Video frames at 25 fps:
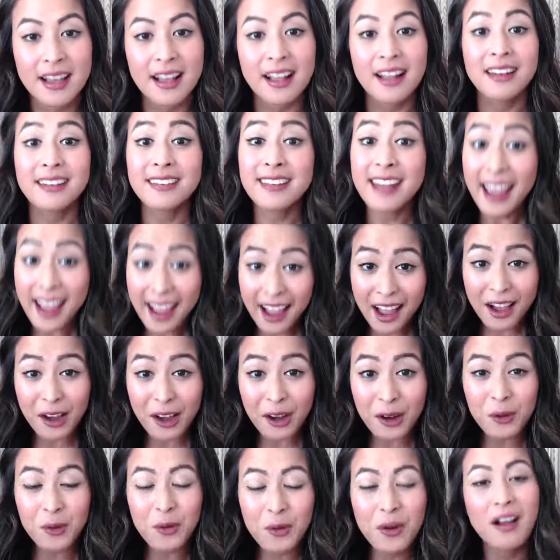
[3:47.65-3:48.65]

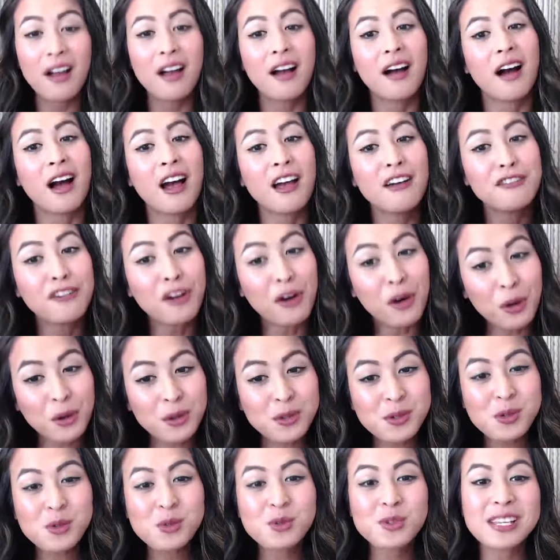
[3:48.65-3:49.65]
Now, I've
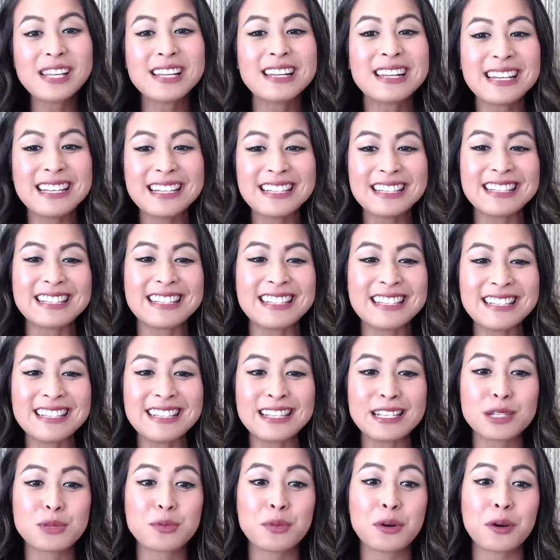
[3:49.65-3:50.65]
also seen
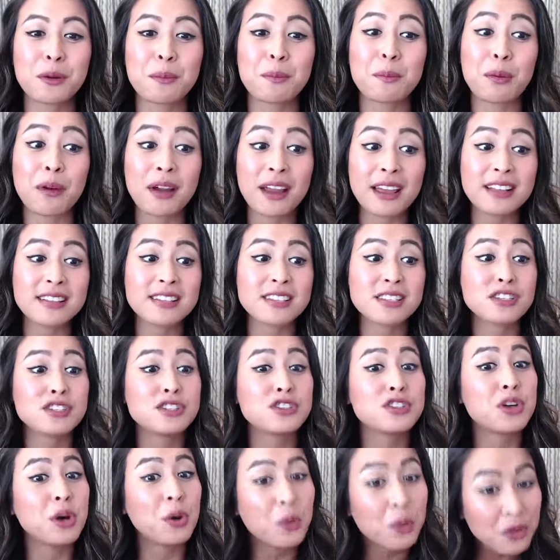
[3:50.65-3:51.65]
instances where brands
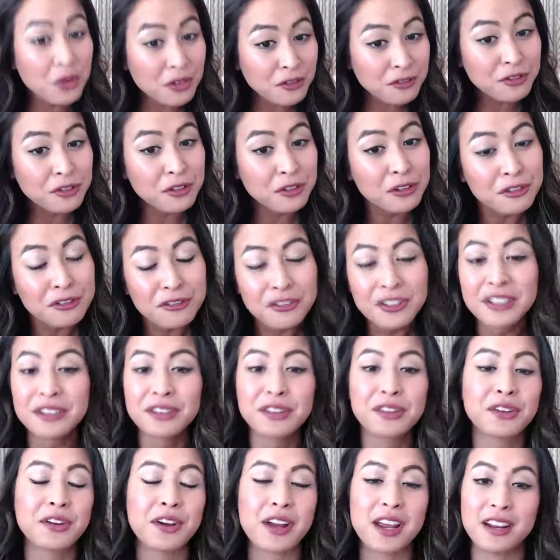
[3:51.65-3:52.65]
don't fulfill
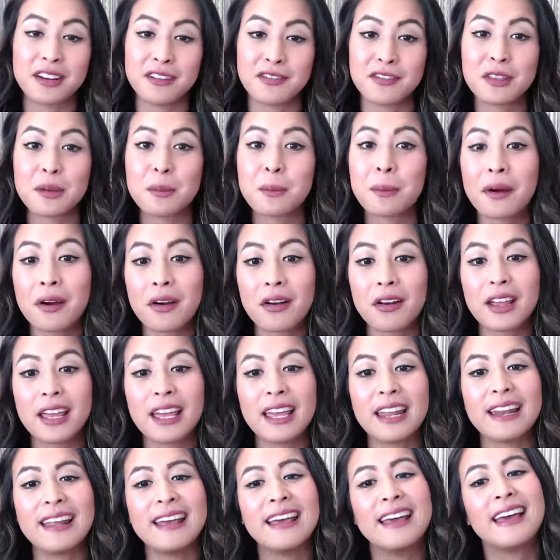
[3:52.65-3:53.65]
their end of the
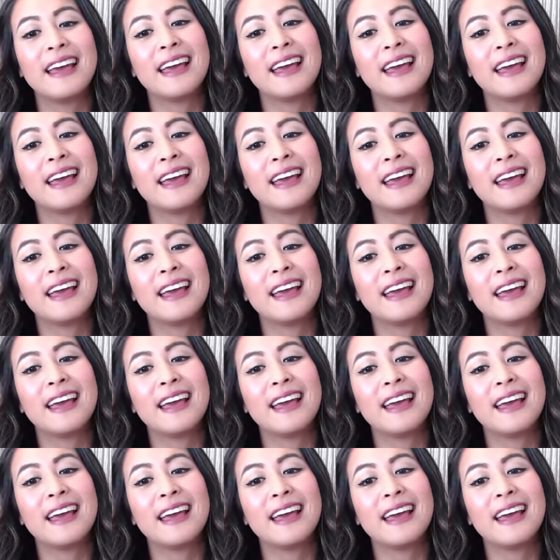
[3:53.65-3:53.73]
bargain